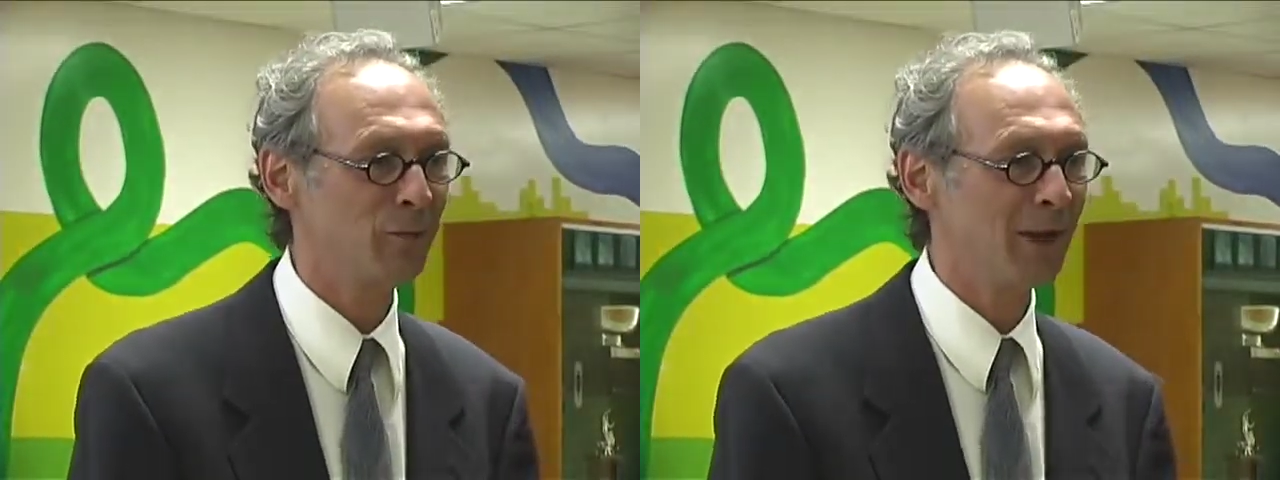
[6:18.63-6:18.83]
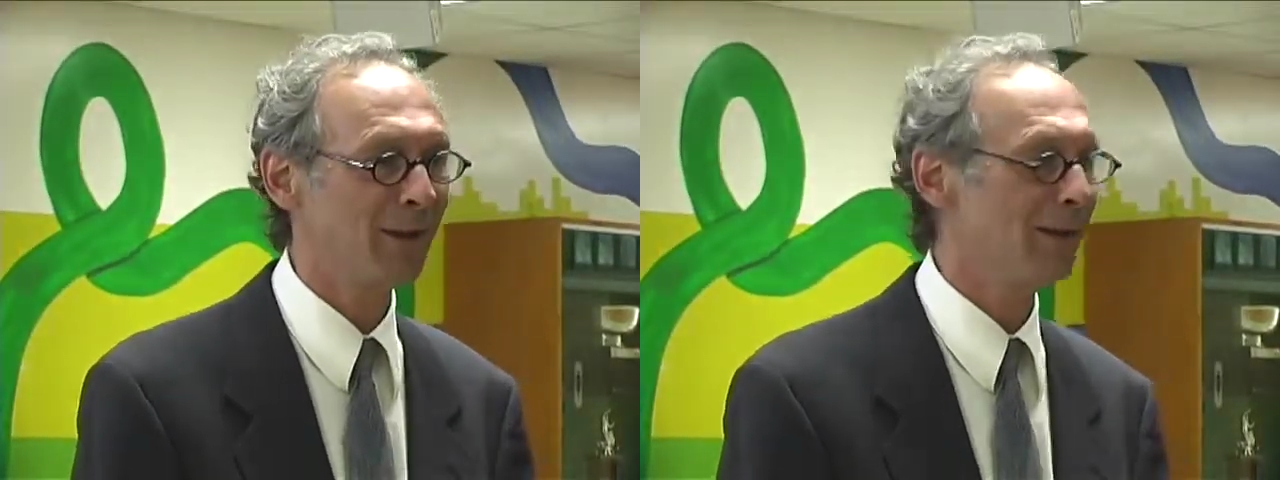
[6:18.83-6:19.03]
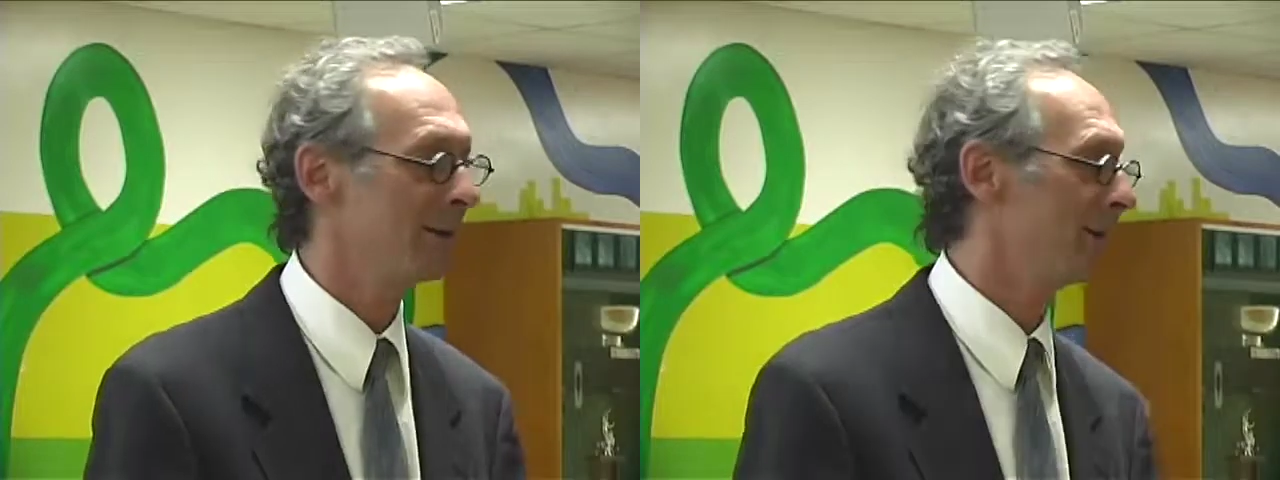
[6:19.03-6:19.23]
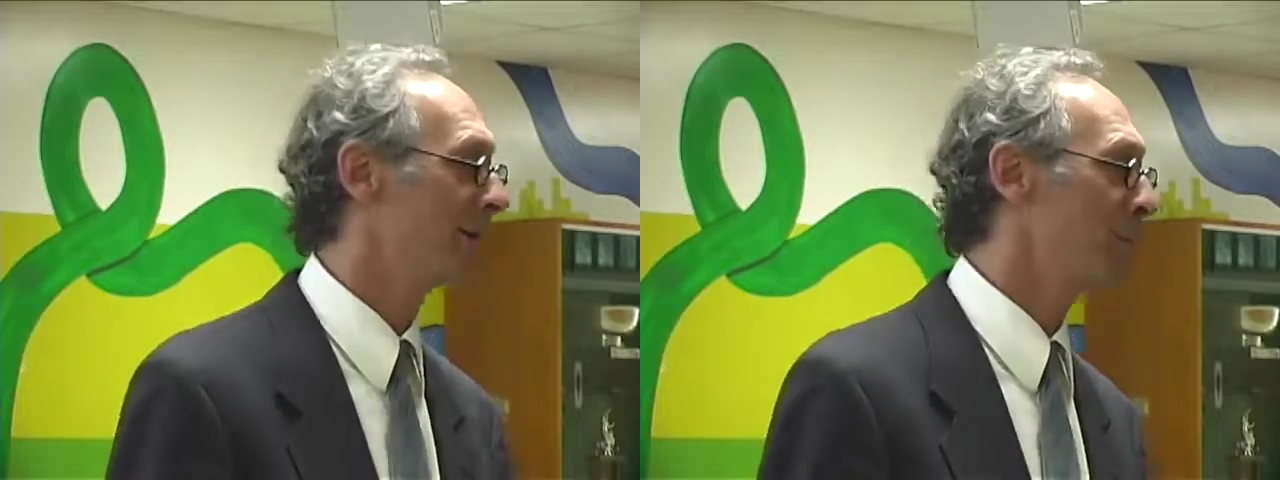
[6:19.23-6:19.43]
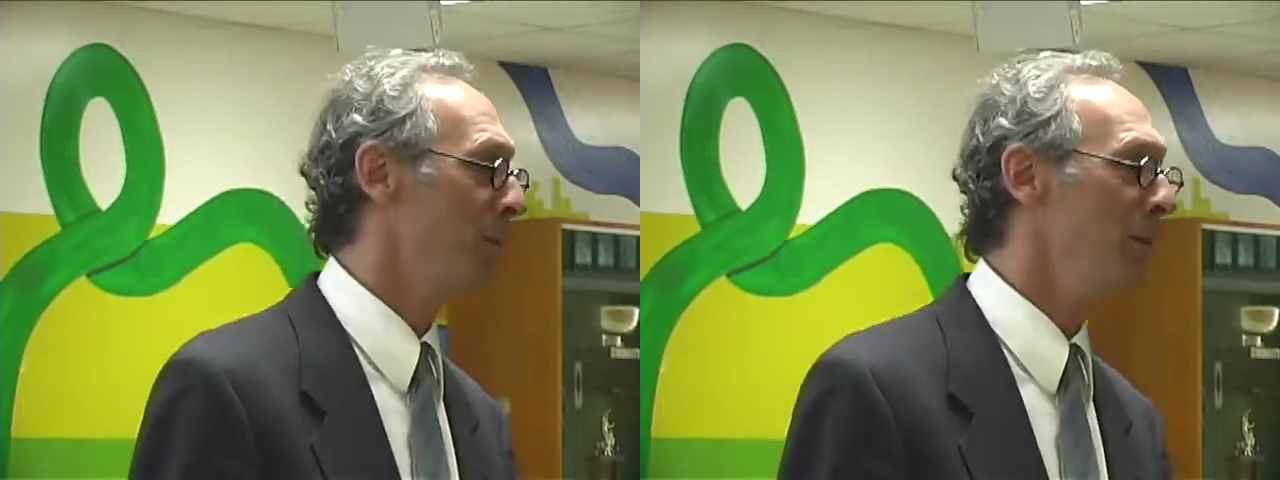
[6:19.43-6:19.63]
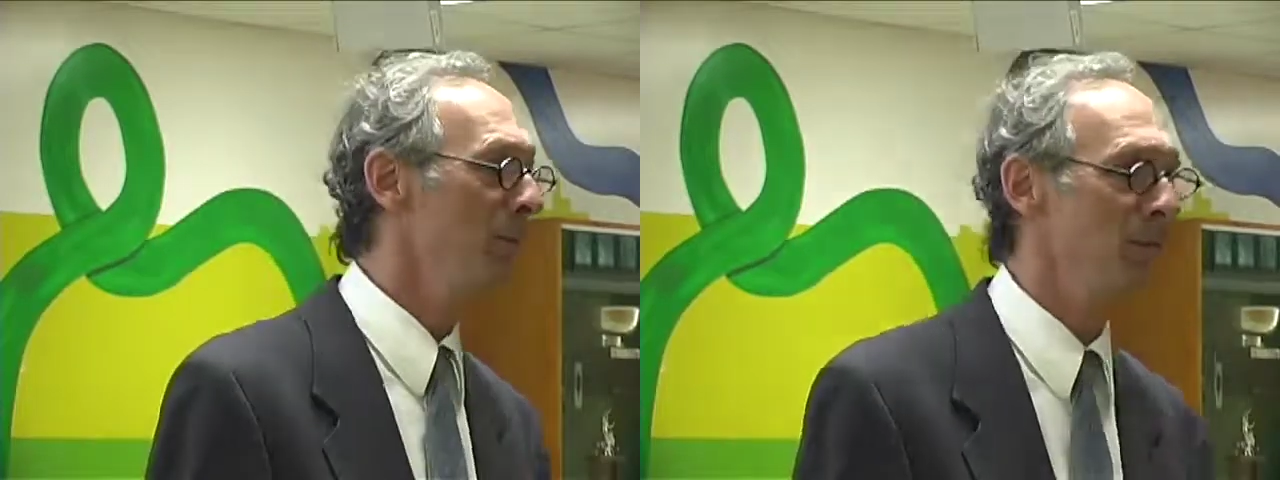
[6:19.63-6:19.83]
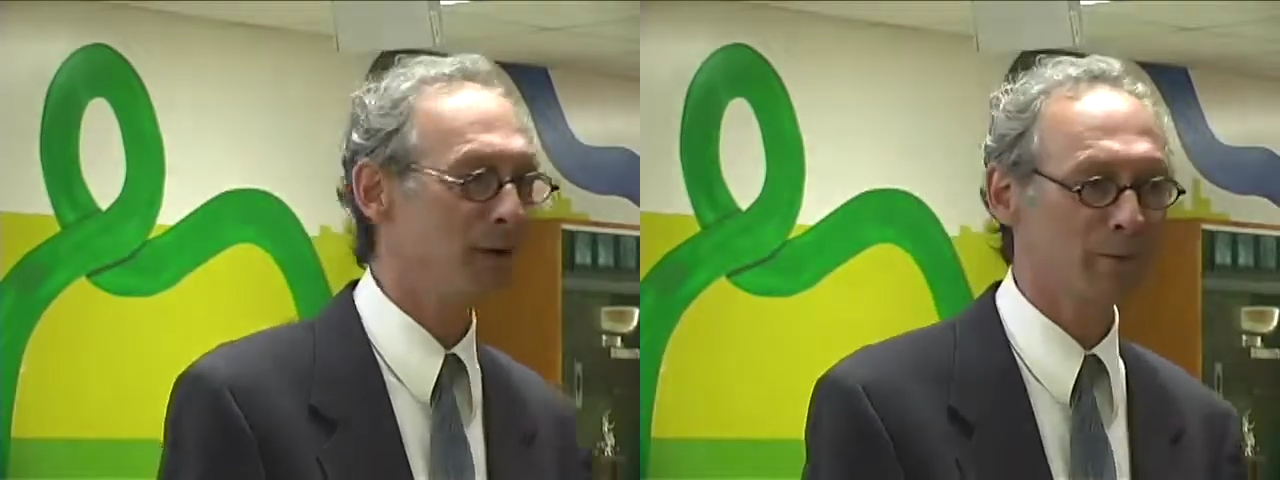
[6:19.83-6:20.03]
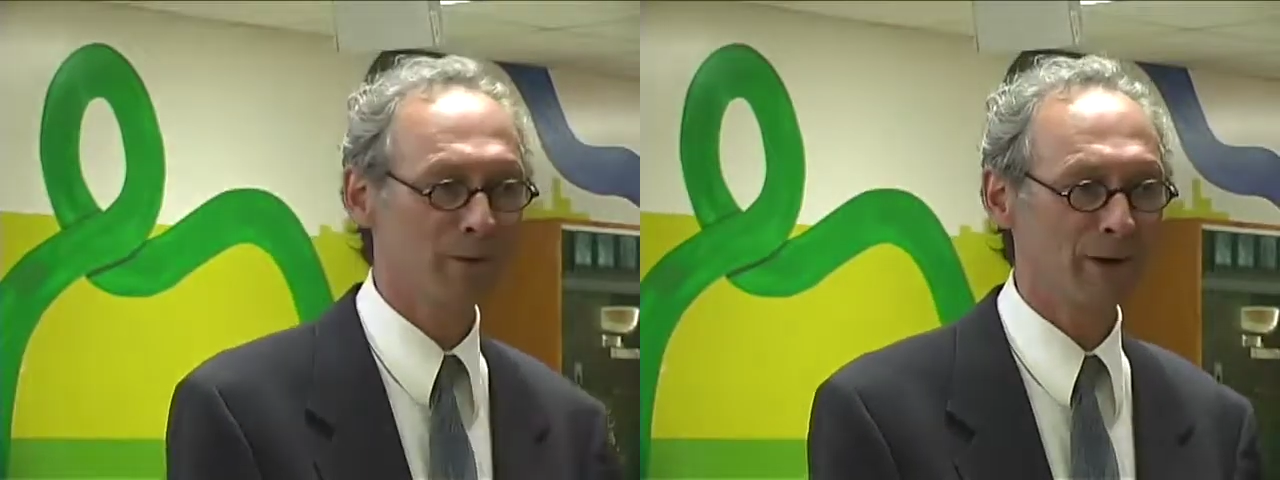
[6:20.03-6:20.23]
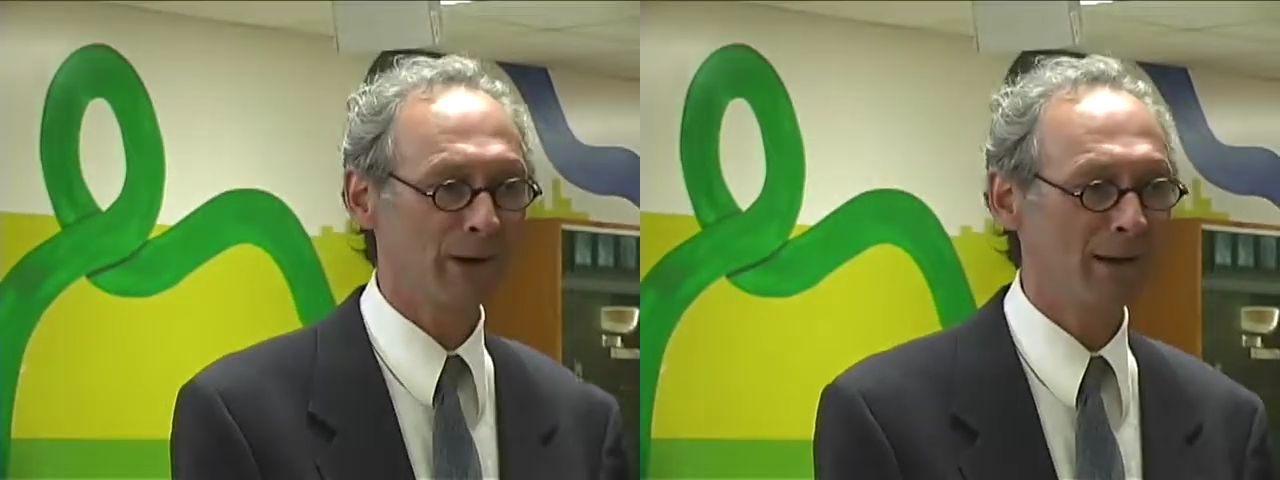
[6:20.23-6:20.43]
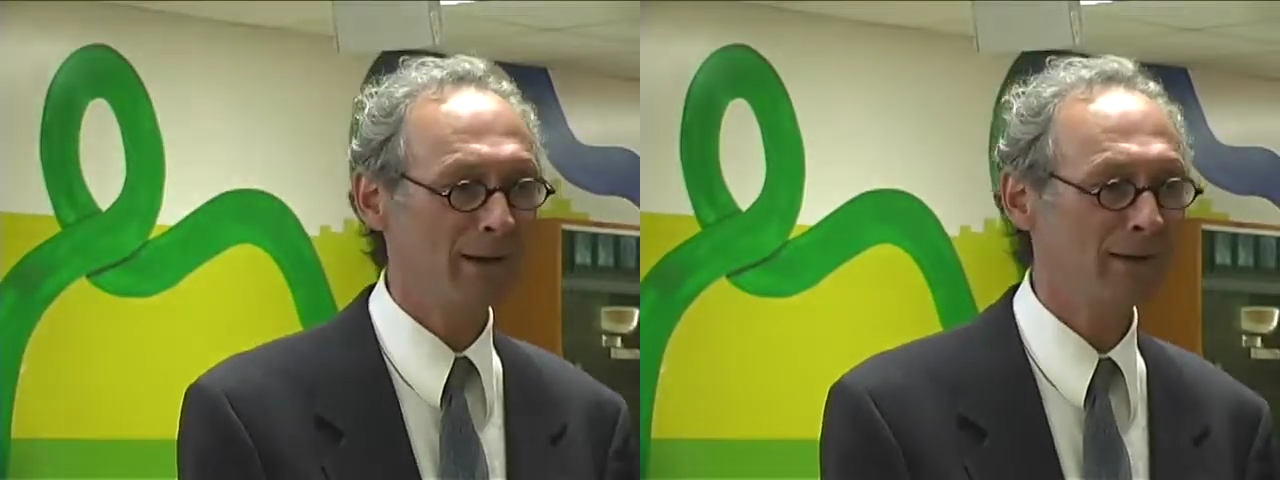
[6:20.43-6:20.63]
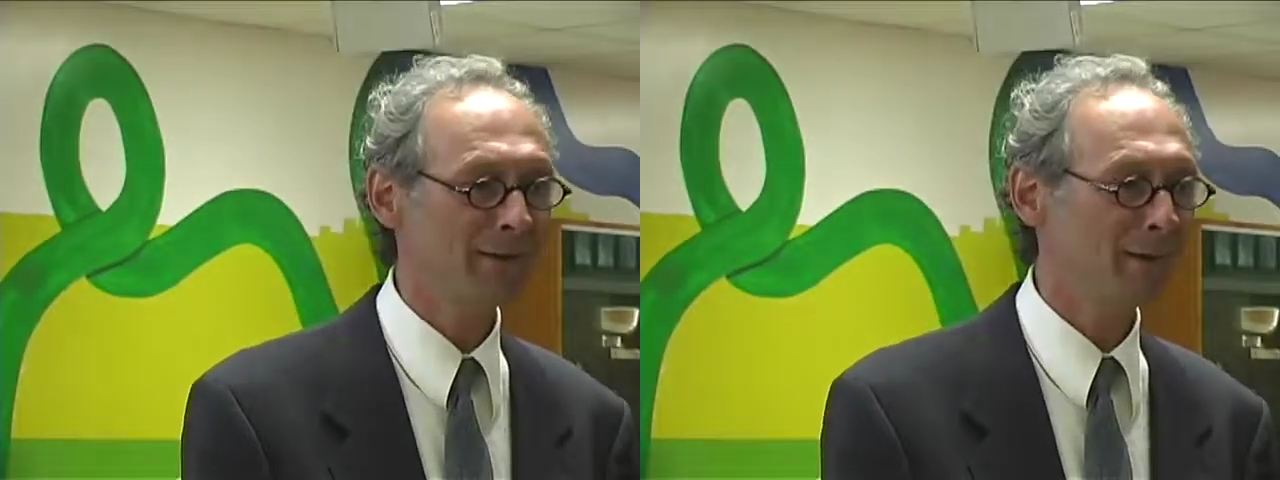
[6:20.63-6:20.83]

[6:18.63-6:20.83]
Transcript: because the people that are in the case